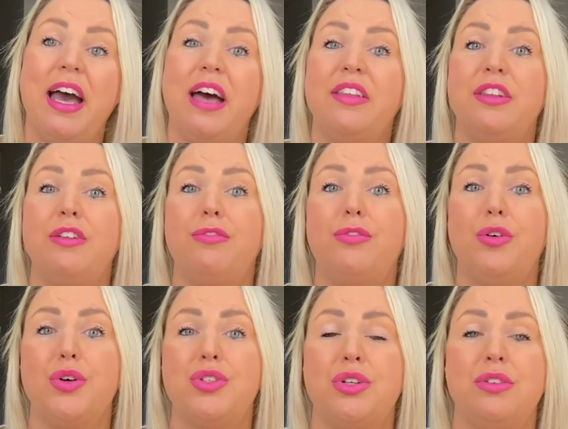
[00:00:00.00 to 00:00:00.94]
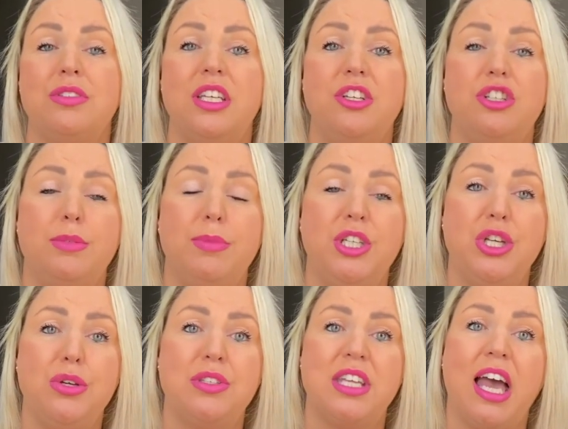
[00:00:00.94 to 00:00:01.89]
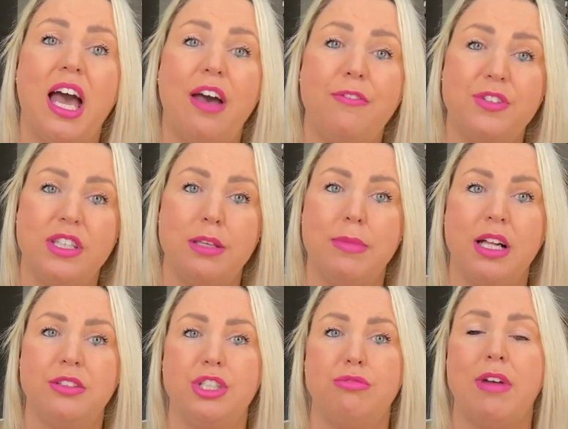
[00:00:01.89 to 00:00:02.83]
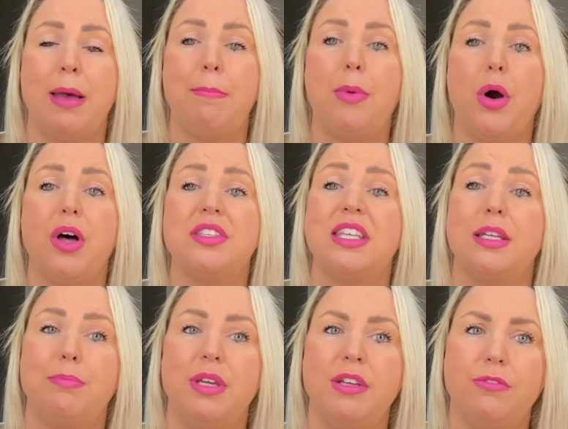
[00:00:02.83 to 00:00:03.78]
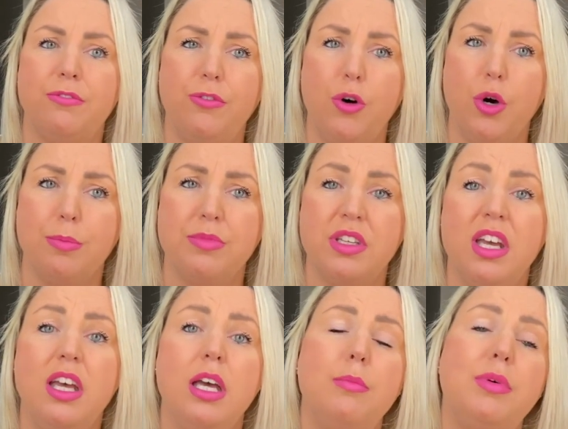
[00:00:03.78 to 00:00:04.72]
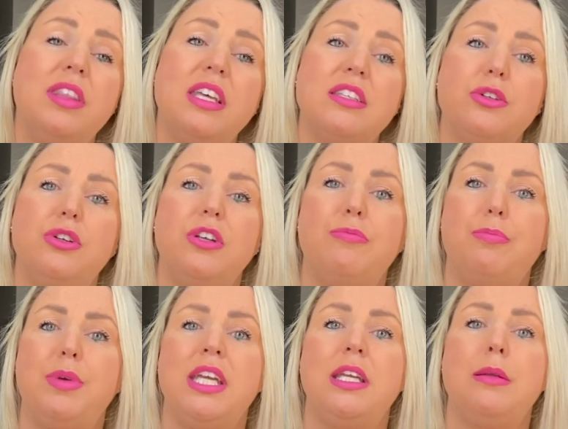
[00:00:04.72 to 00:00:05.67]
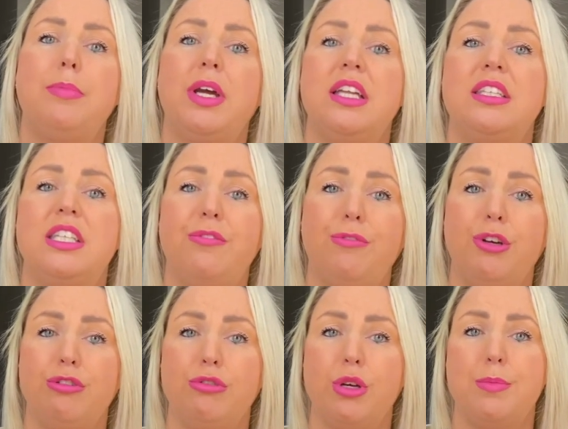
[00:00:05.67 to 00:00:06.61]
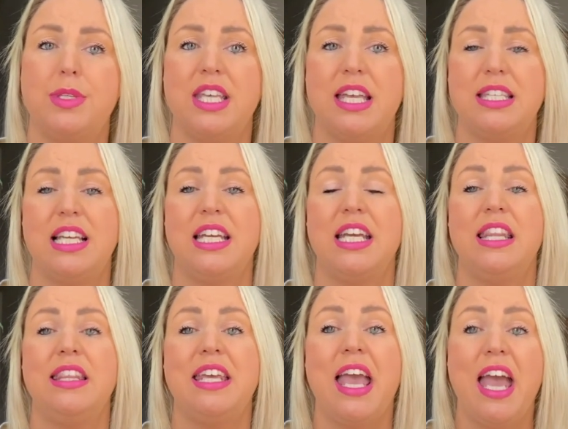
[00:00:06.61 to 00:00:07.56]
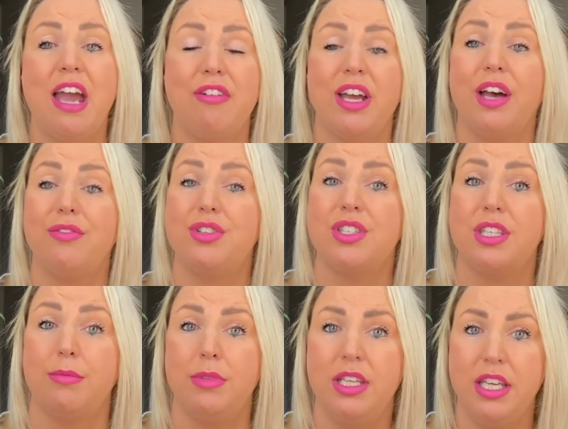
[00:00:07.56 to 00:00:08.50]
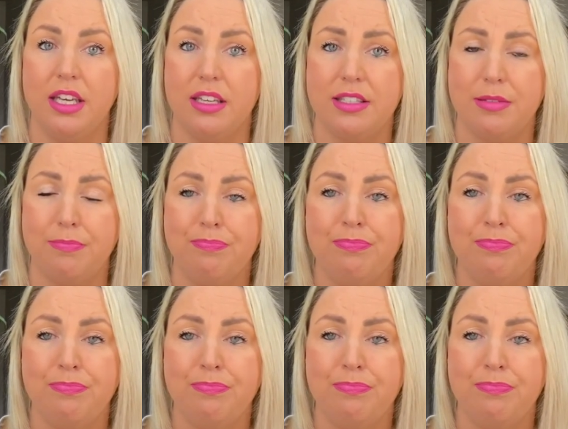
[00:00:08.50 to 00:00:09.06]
and that the forts continued to be used after the melted ramparts had been formed, but this could have been by a different group settling in the area after some years.